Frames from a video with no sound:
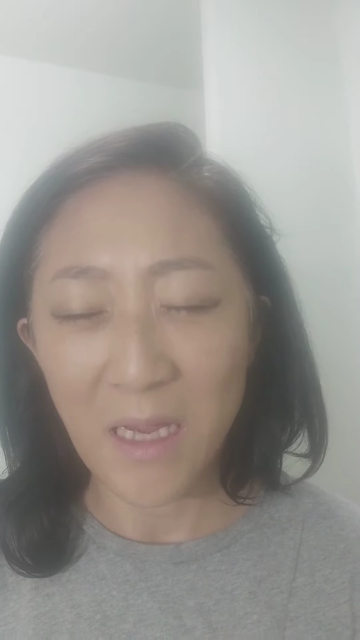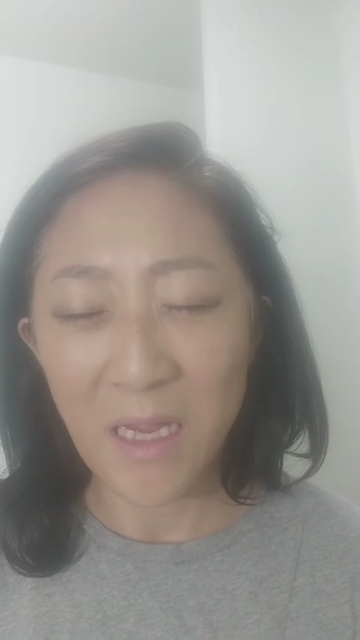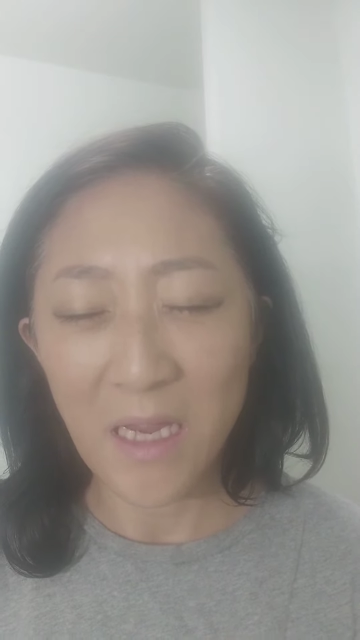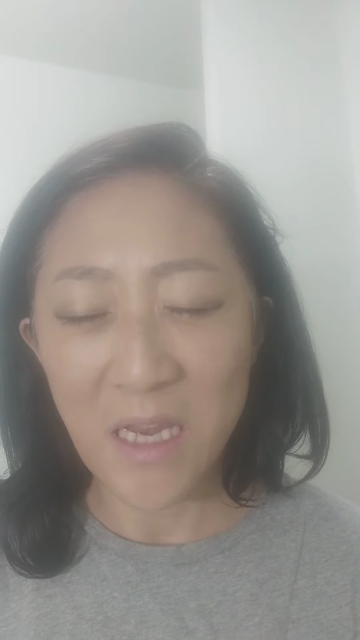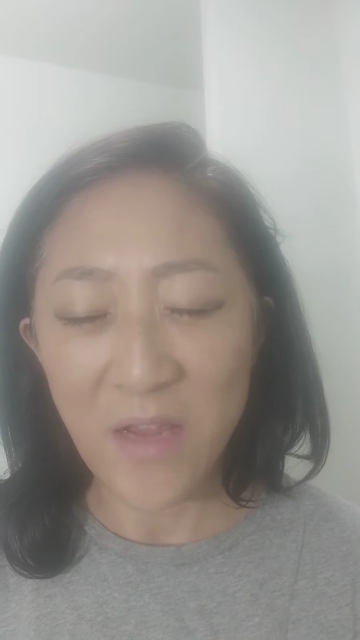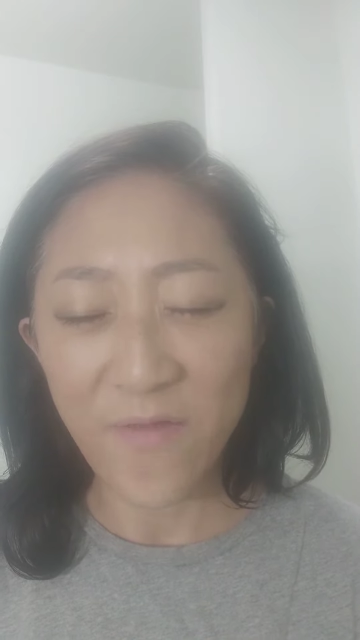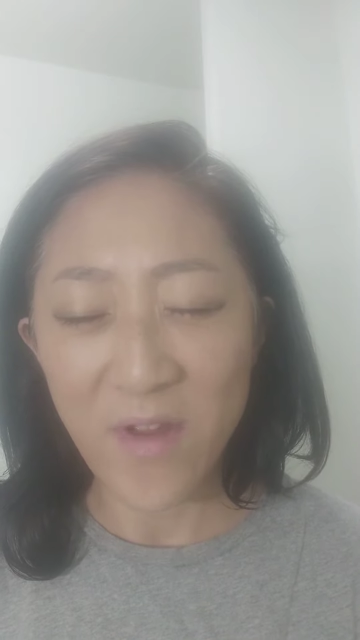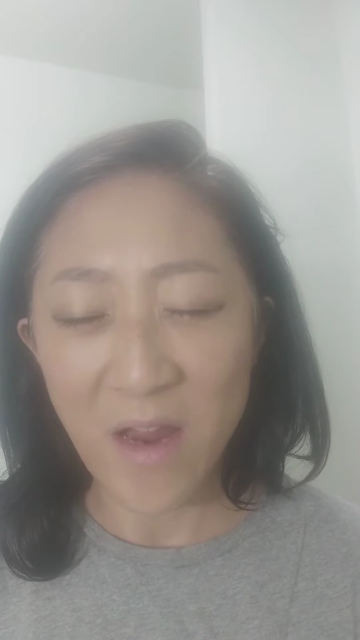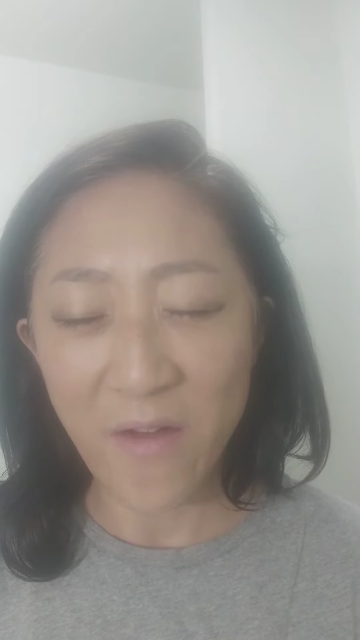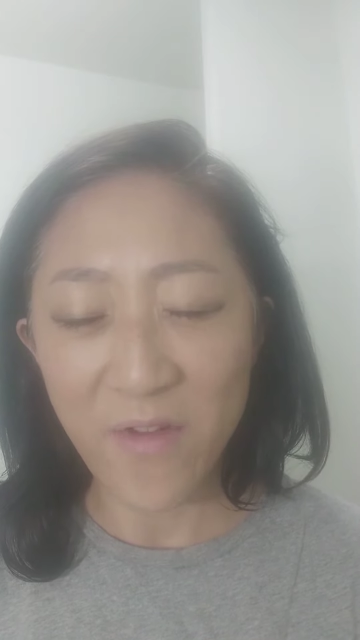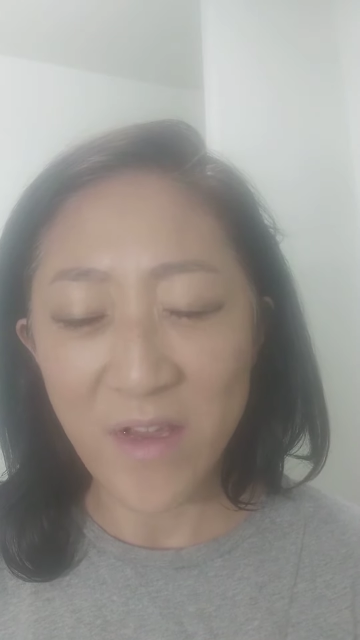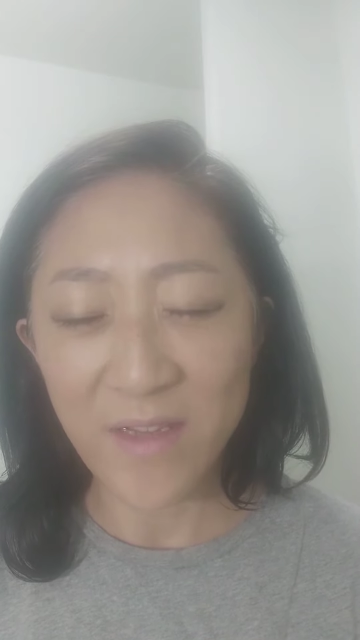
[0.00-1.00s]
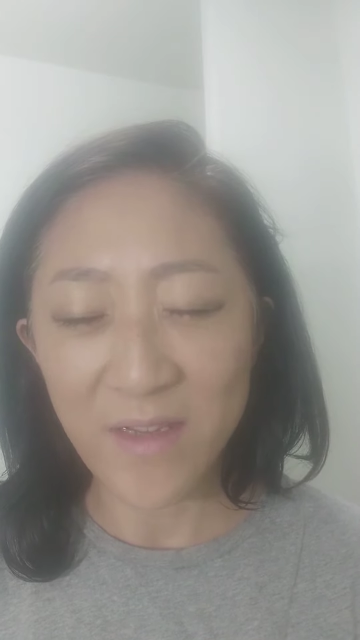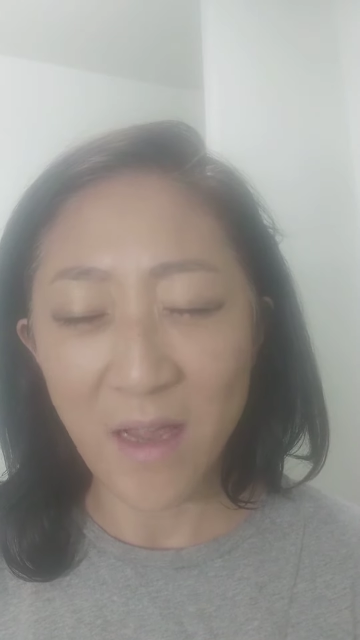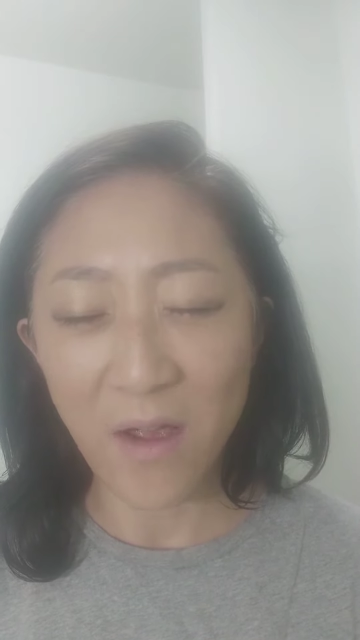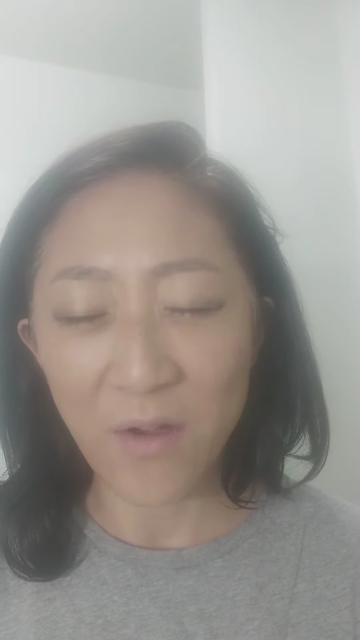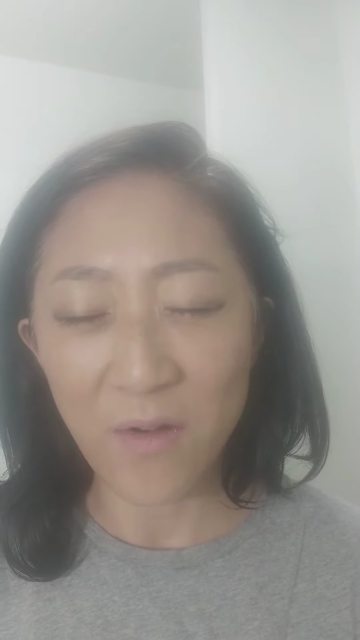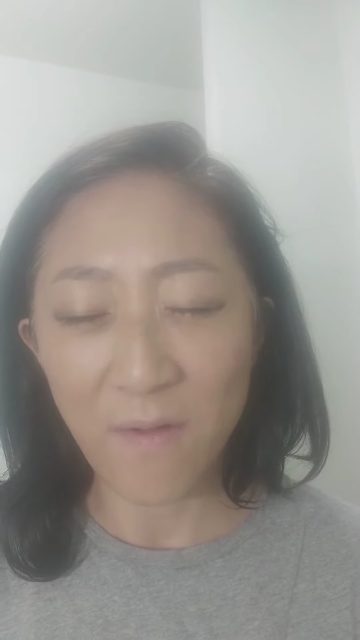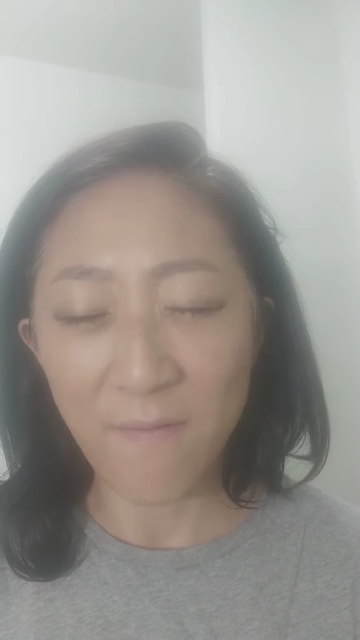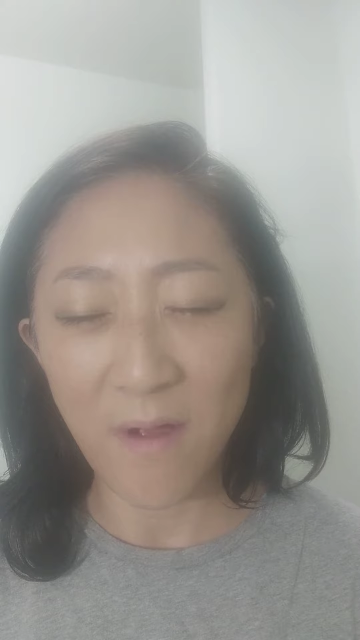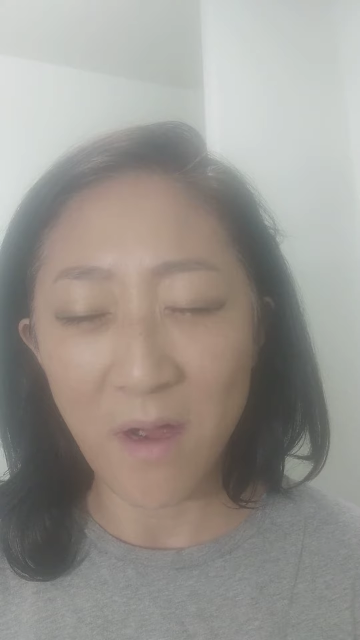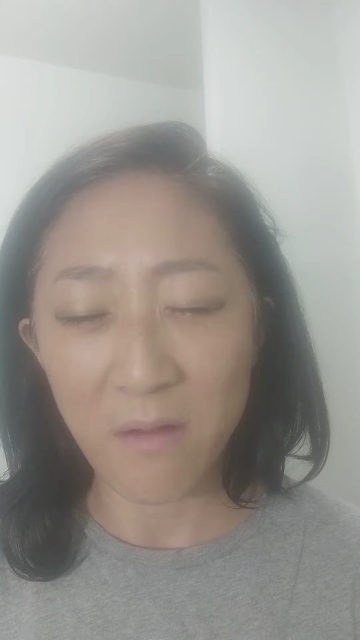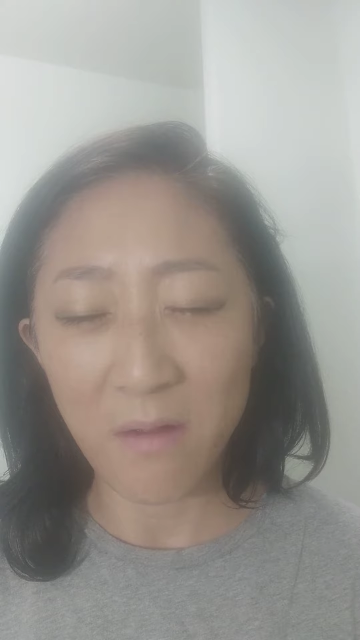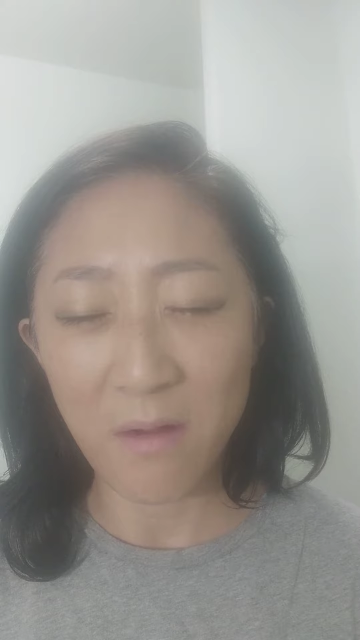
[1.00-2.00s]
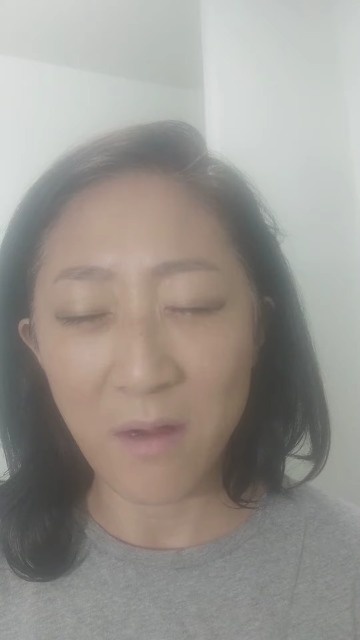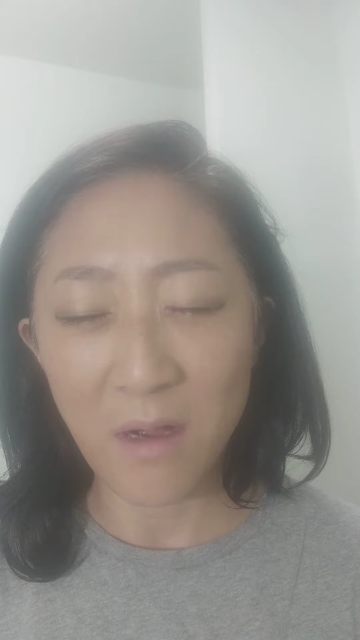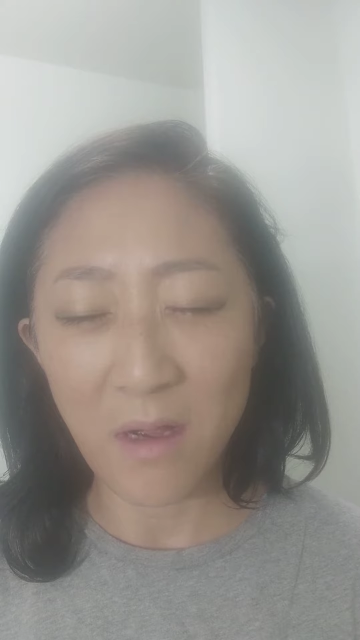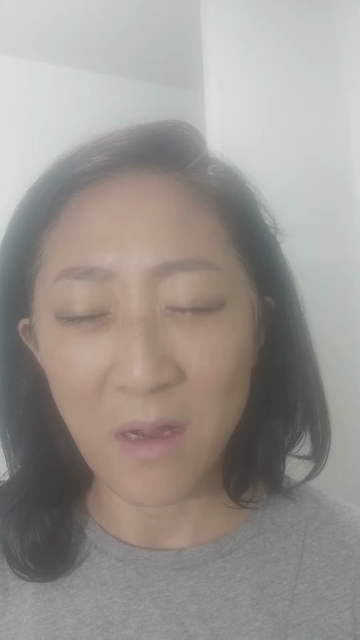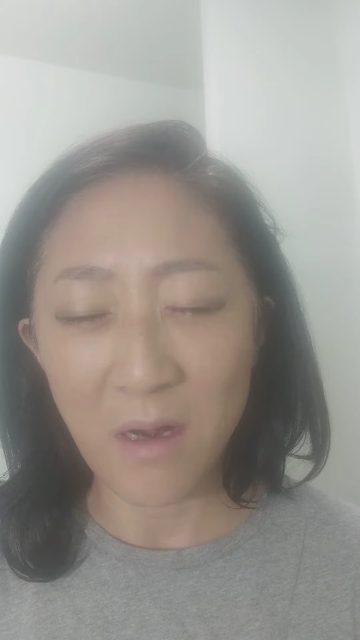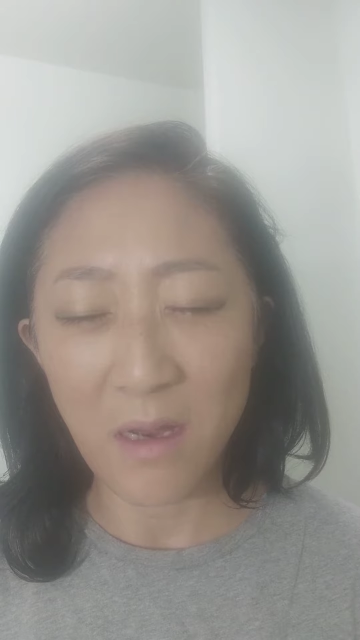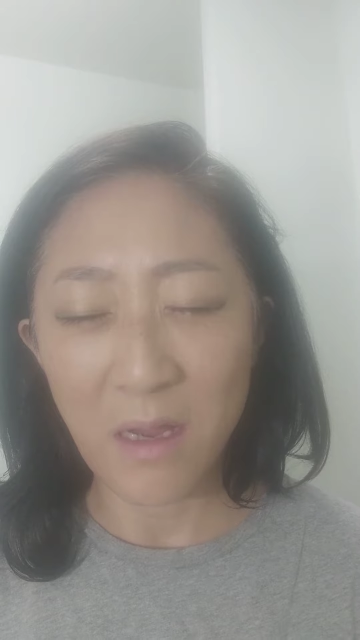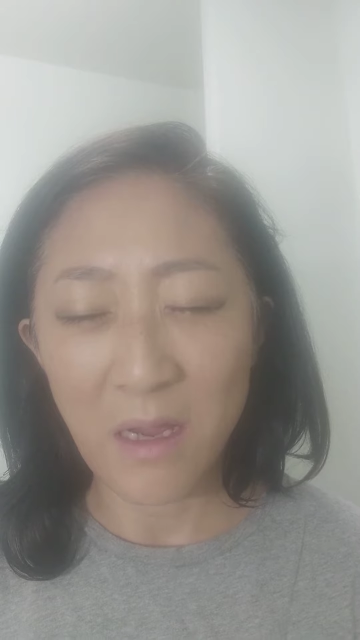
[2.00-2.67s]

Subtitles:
and even every sound, Father God,